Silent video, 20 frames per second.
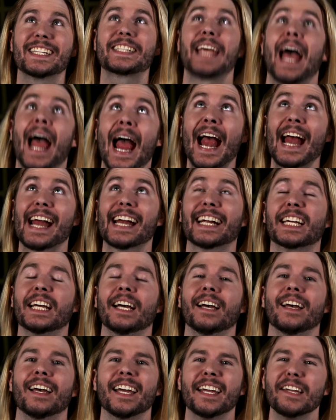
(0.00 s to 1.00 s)
tank
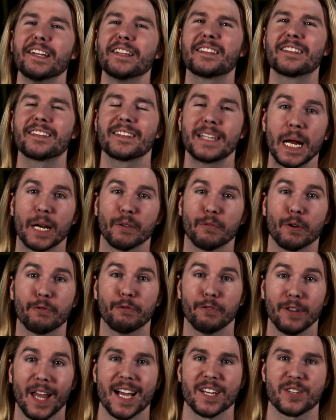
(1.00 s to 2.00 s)
instead of a
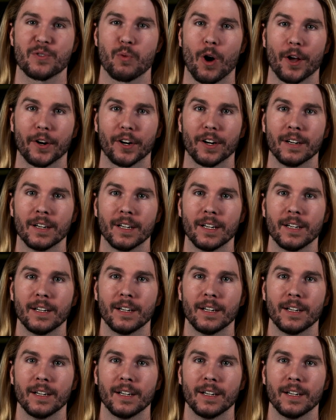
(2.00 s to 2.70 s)
fly swatter.